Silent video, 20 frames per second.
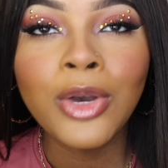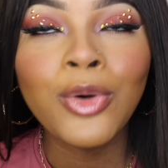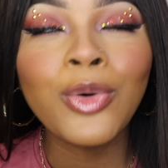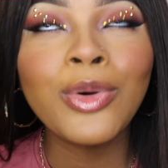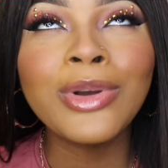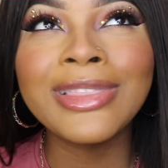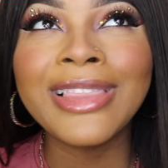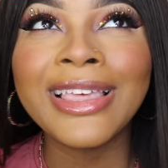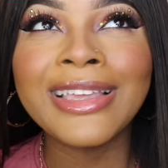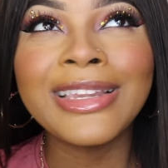
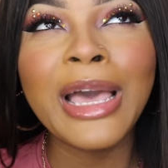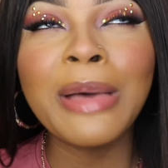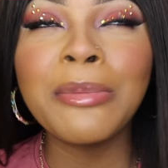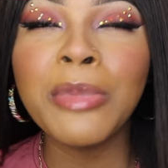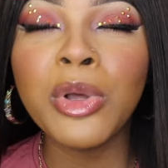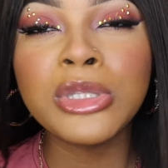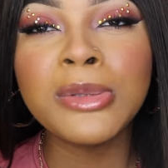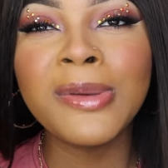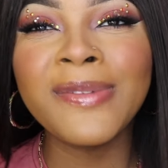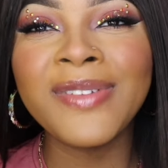or not
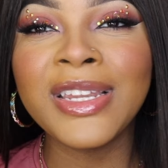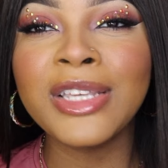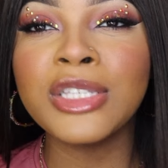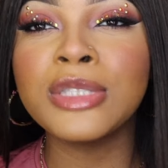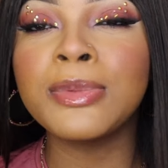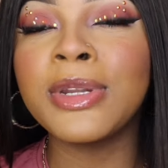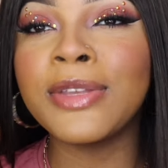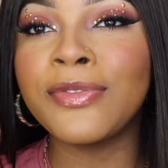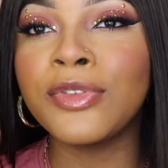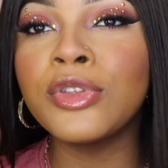multiple videos,
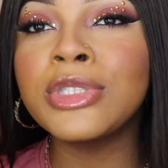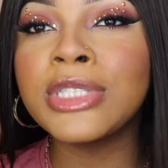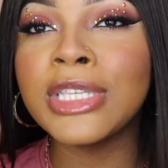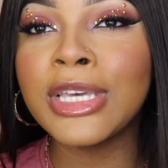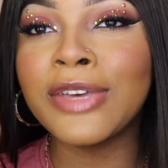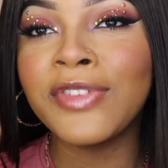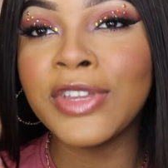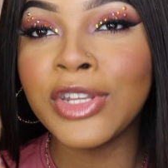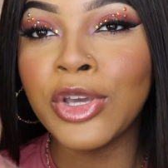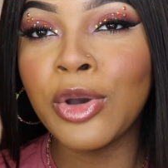but if you
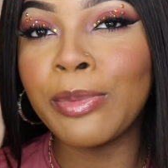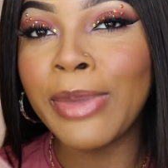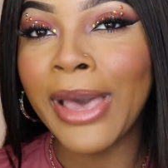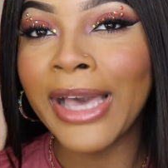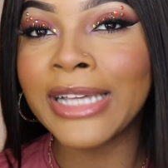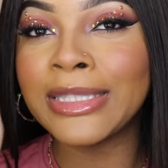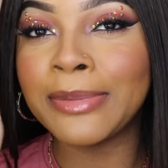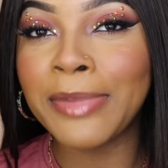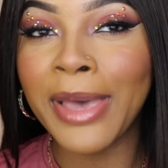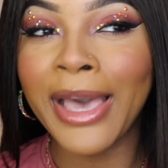see a video
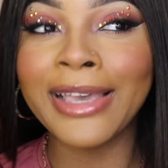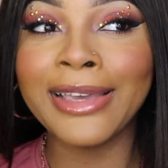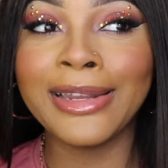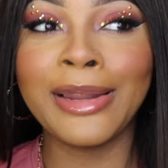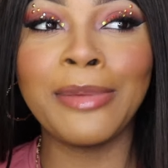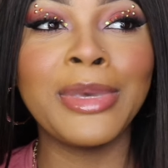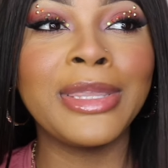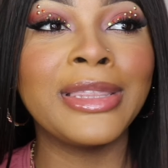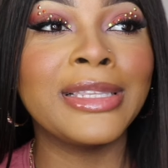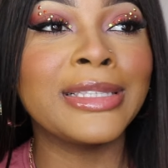back to back and
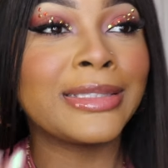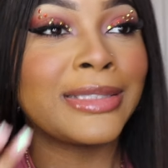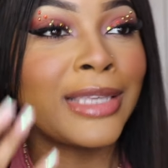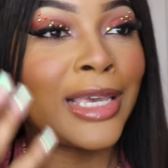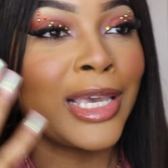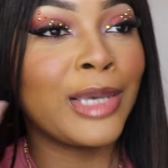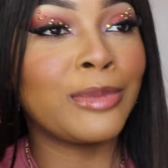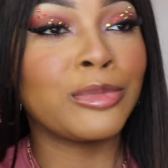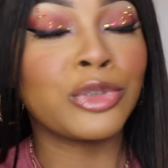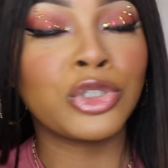I'm in the
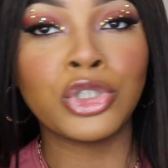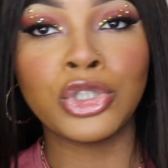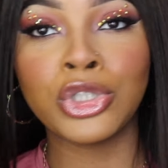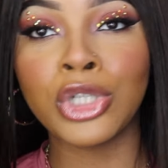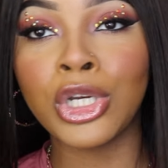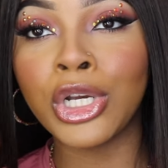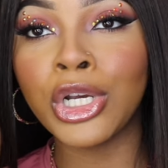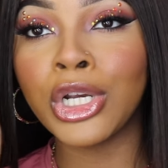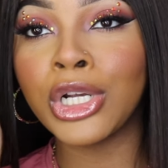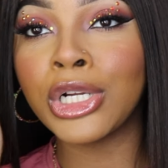same
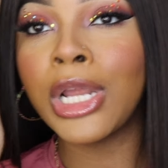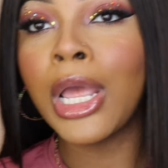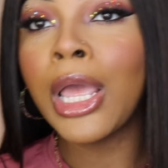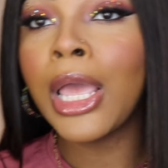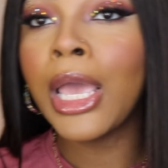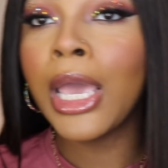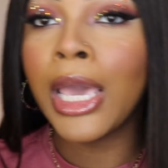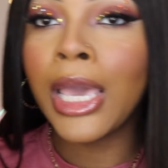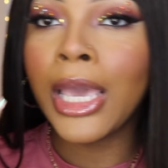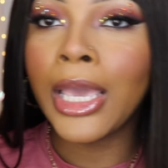shirt
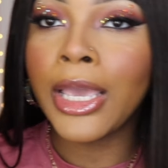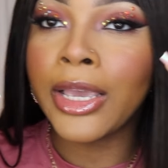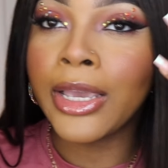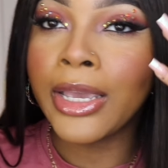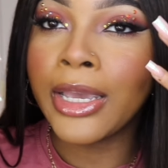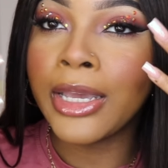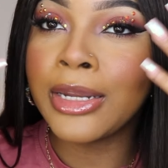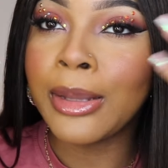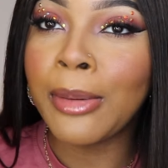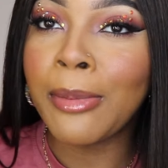
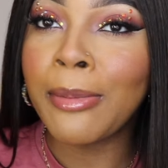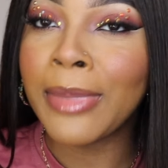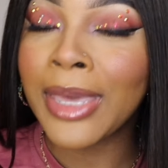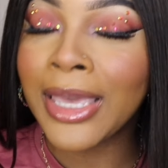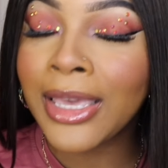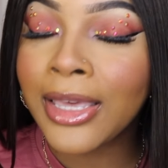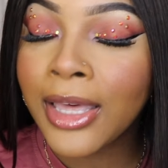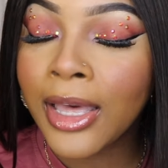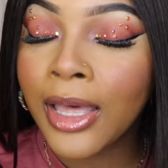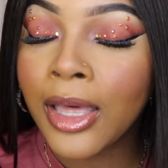and
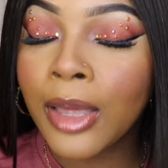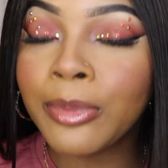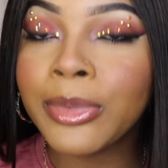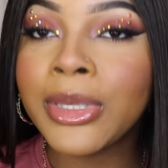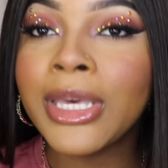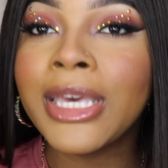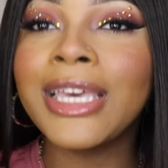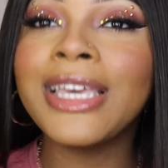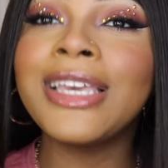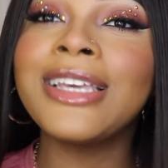makeup,
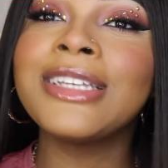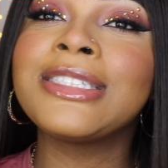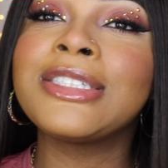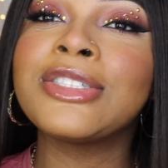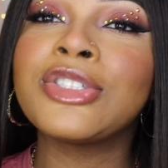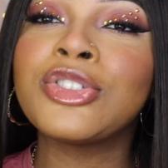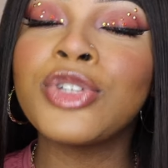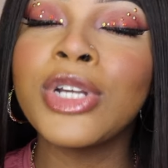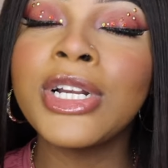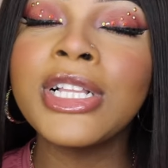
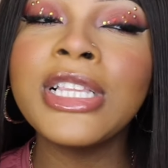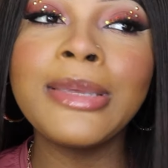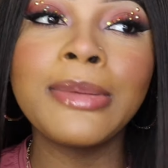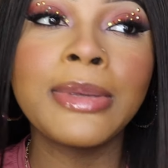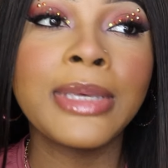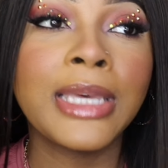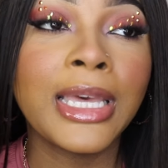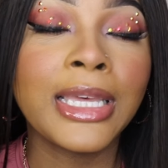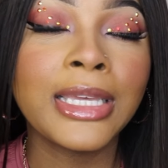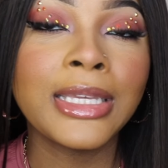it's strictly
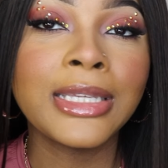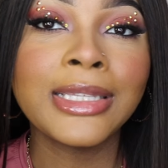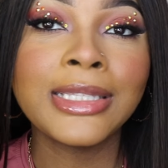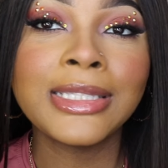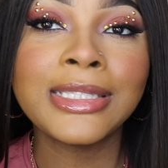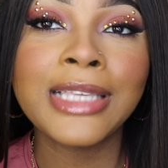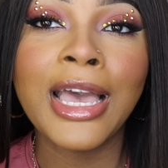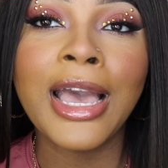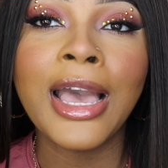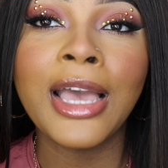
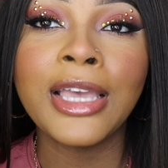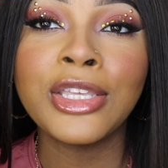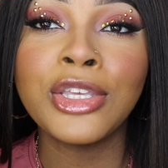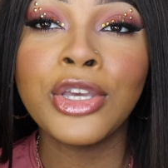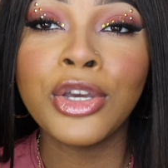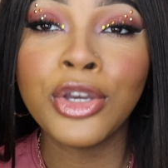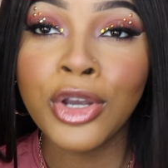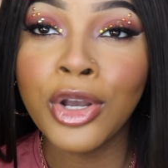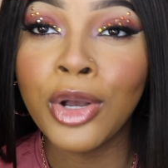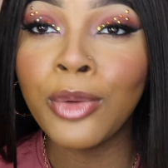because
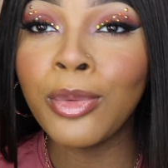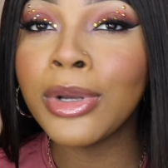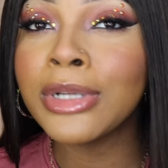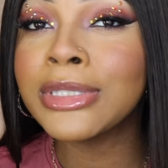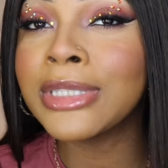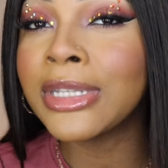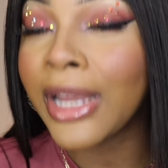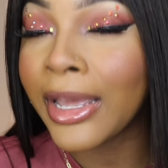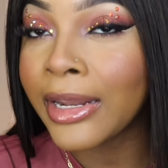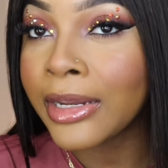your girl
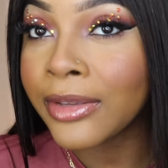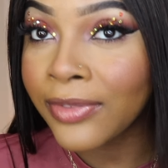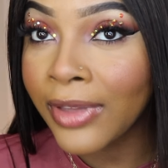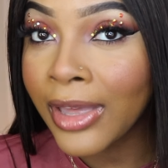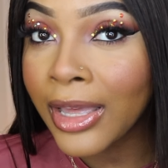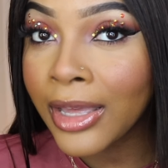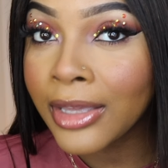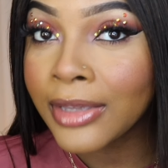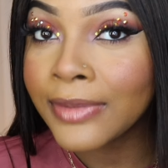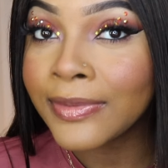works a 9 to
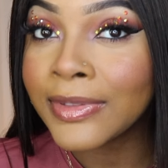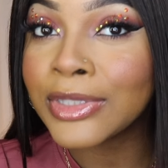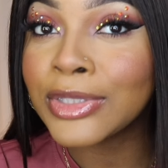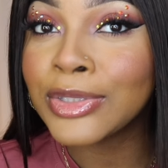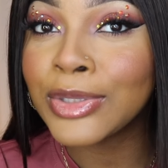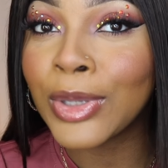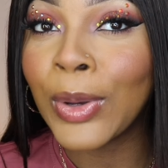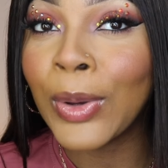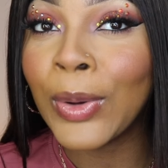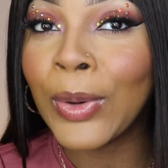5,
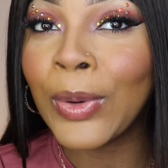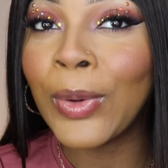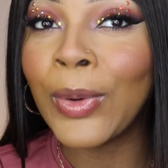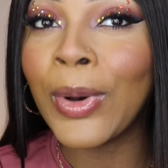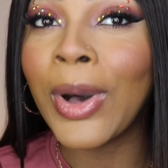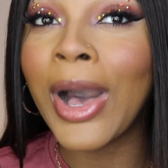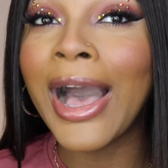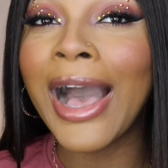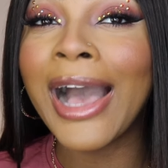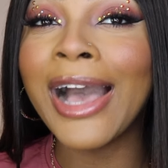
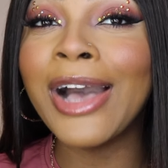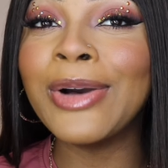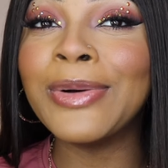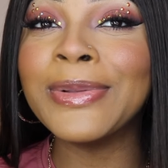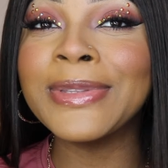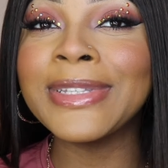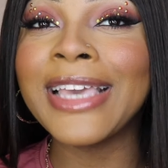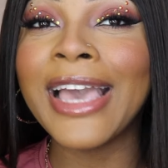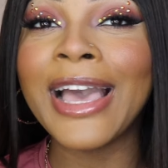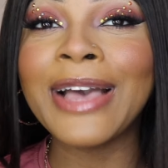so I
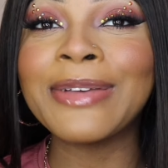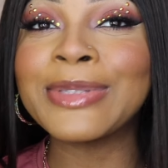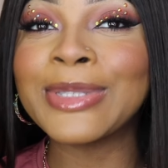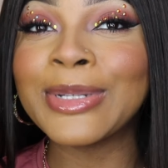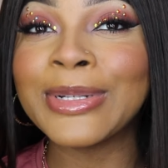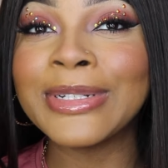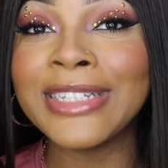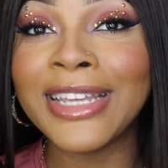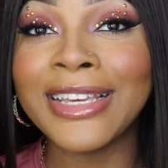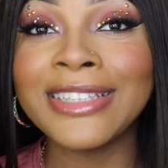only have
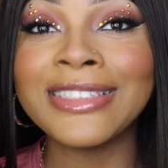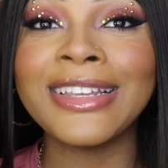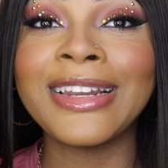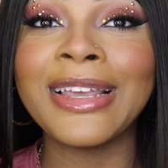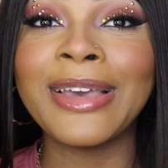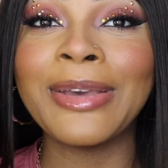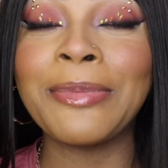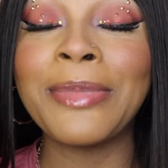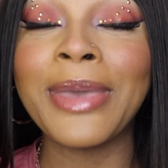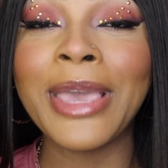certain days that
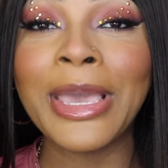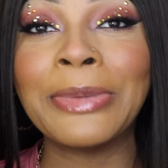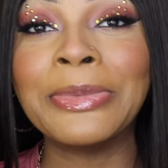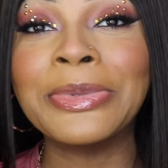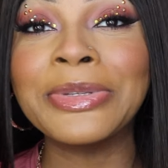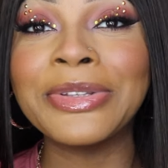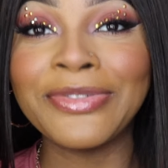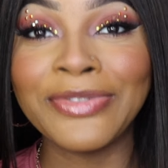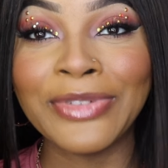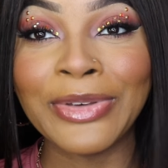I'm
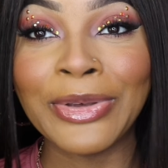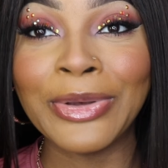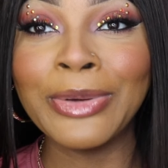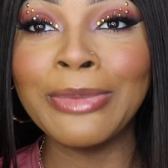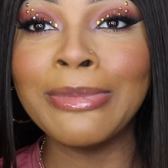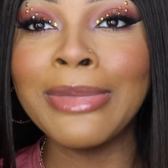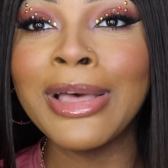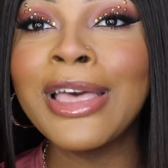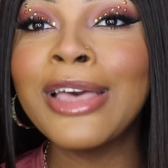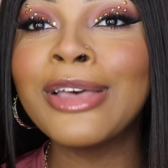able to film.